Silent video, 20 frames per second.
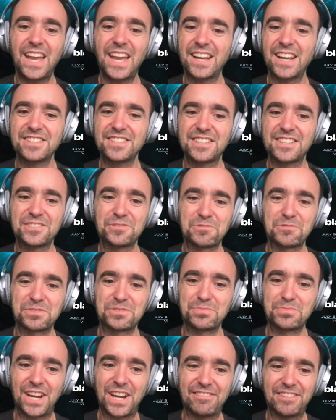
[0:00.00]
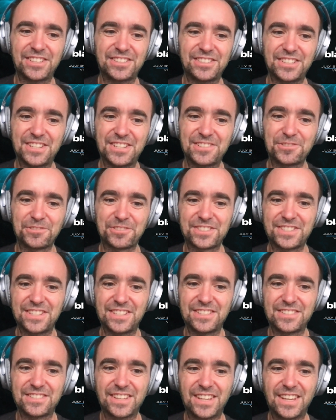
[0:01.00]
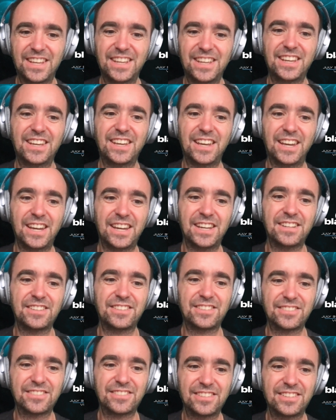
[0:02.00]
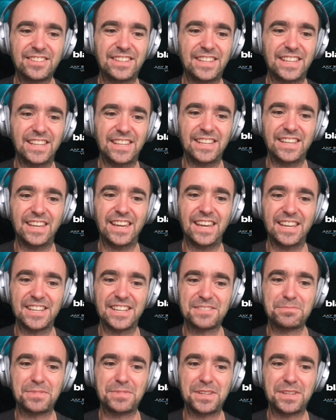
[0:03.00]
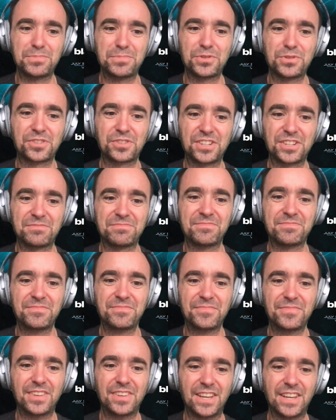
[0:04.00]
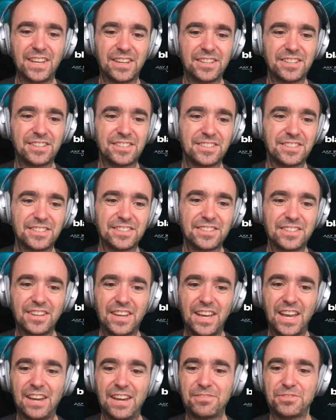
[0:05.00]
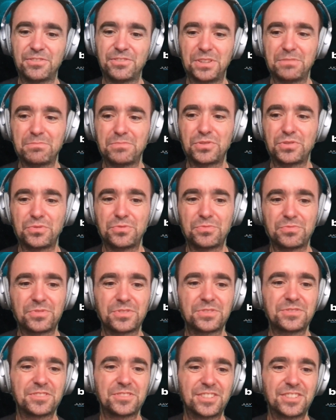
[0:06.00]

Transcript: access those private resources. And the ASB program have to improve.